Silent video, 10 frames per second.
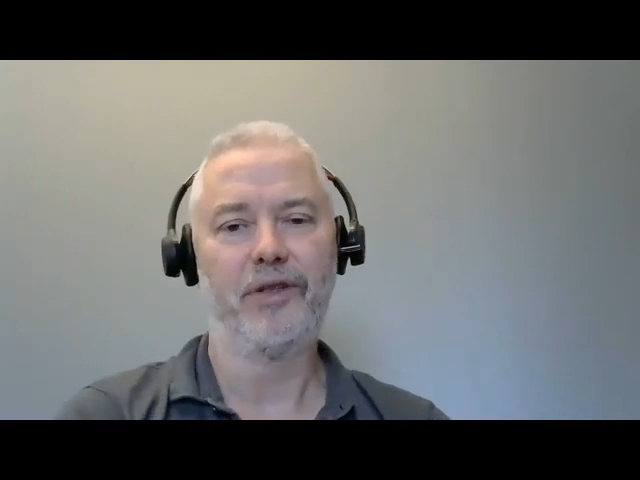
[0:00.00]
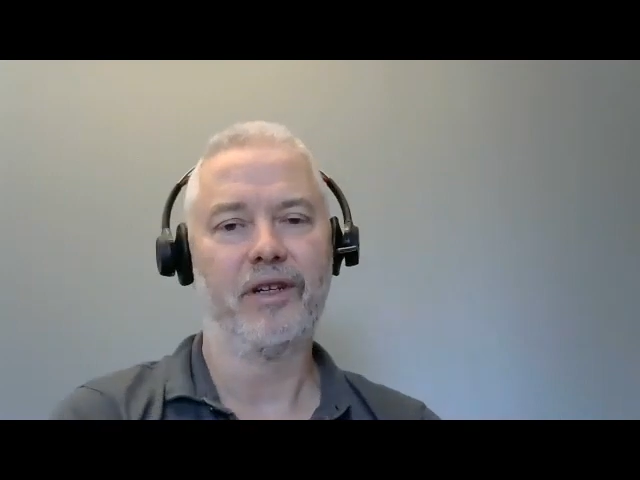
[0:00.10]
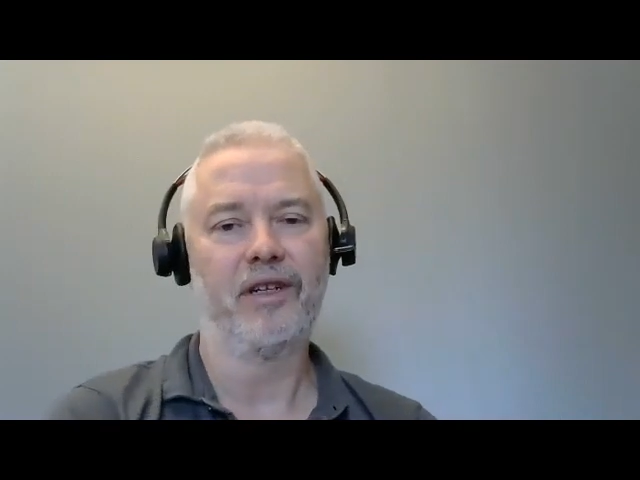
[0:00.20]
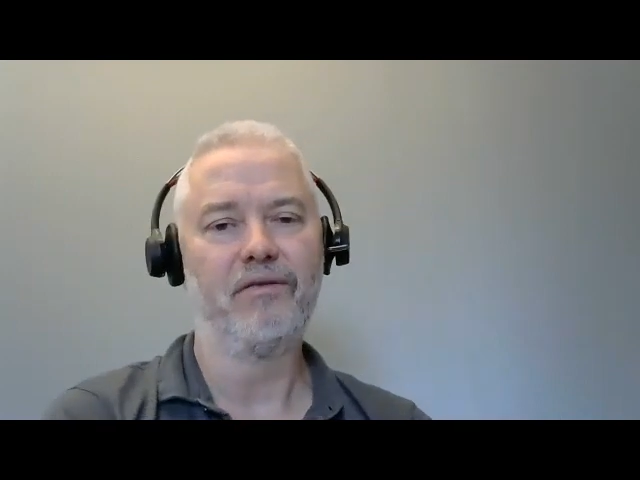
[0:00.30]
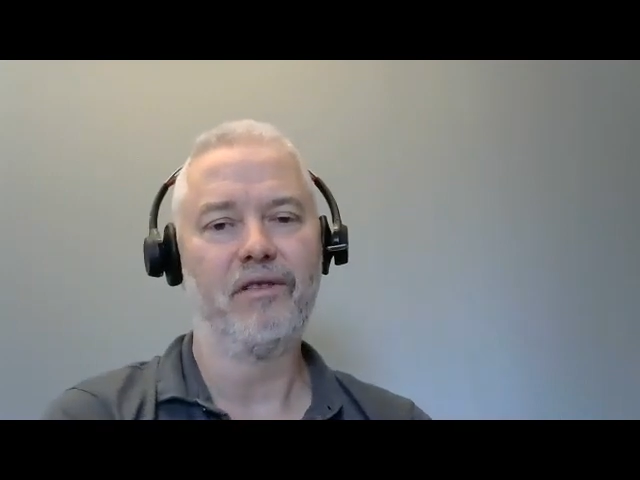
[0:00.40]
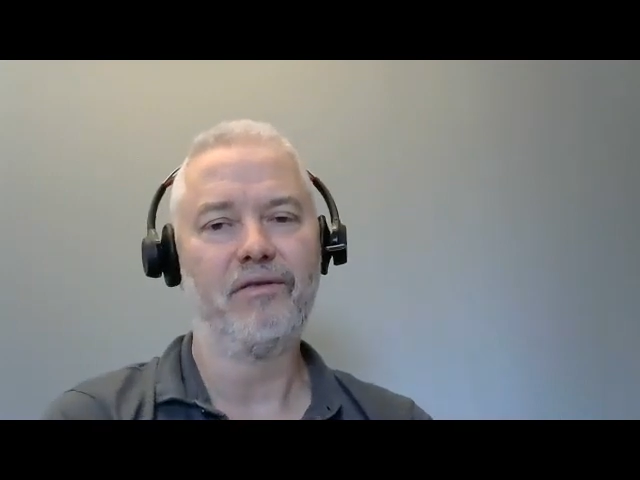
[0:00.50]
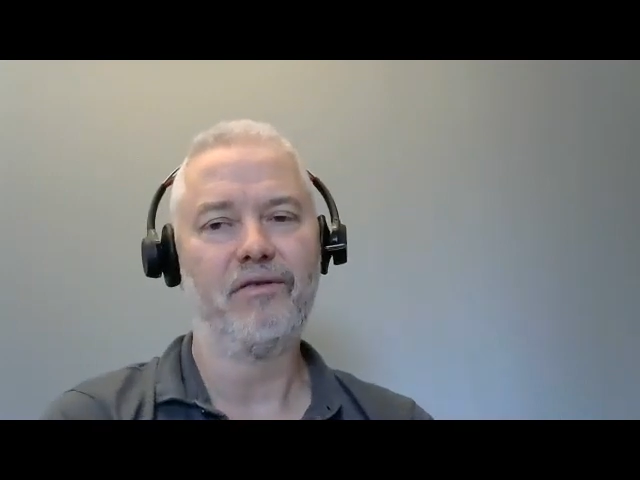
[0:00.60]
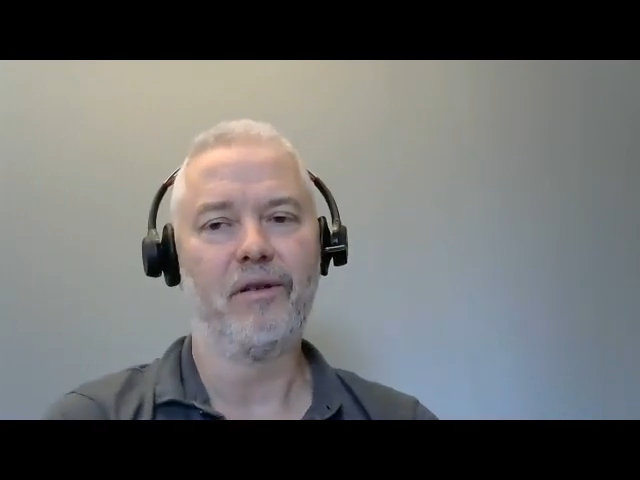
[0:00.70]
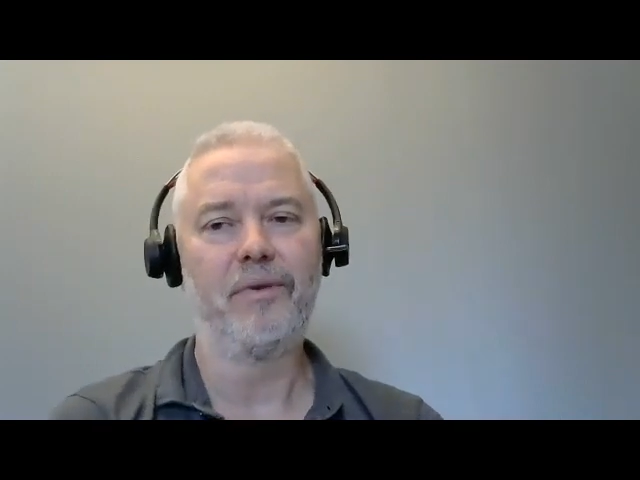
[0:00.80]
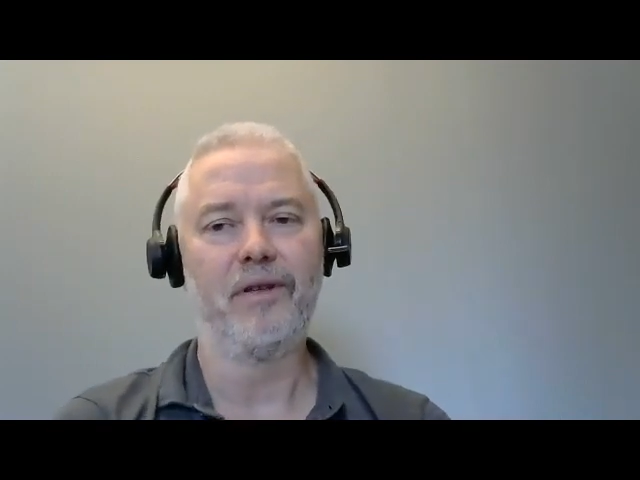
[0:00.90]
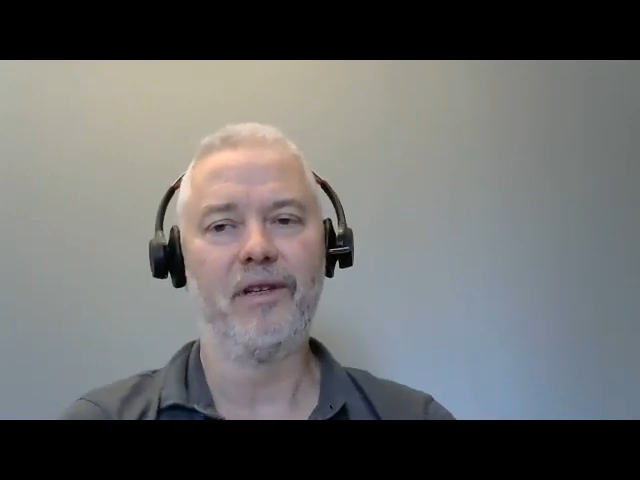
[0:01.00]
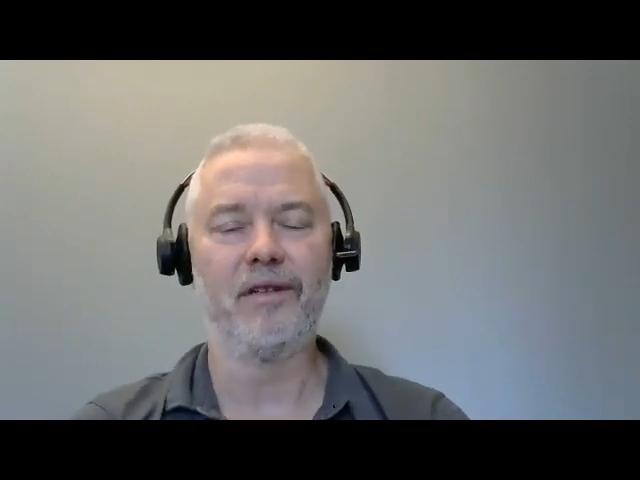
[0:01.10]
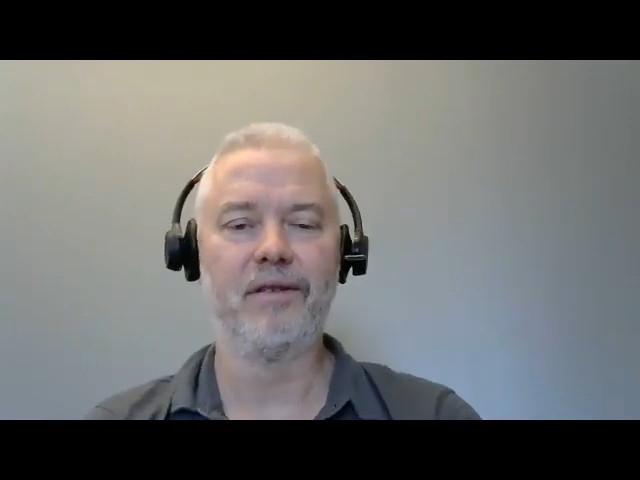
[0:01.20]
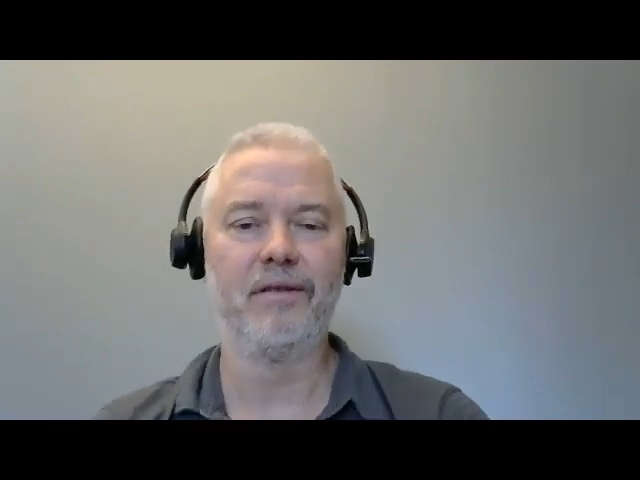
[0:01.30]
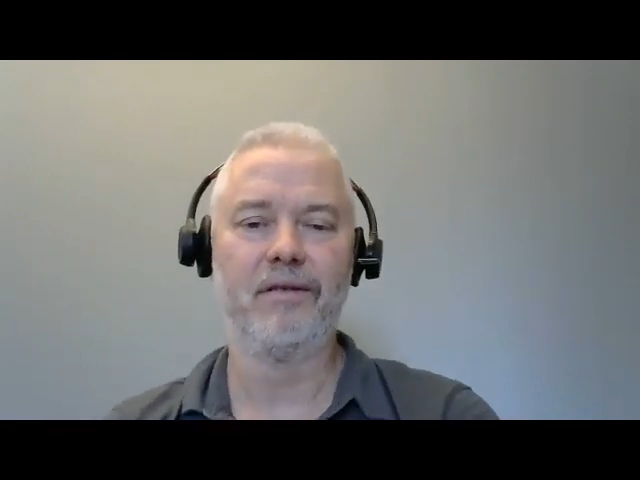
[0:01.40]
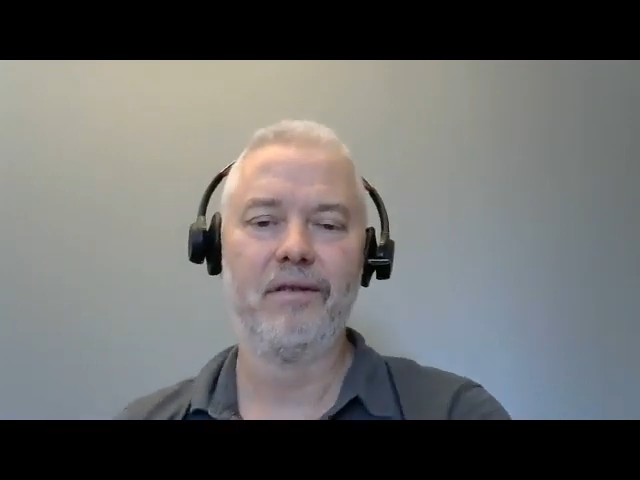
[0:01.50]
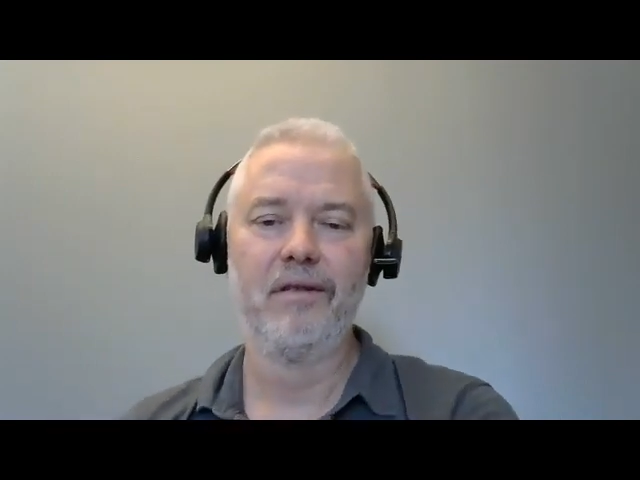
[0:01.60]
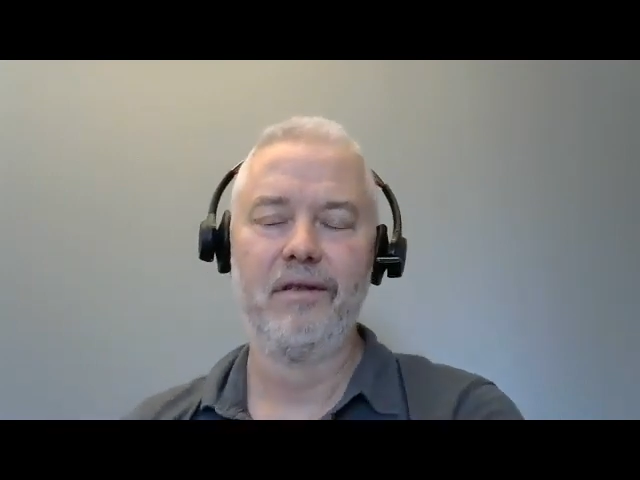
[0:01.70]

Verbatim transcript: um, which I can drop you a link to.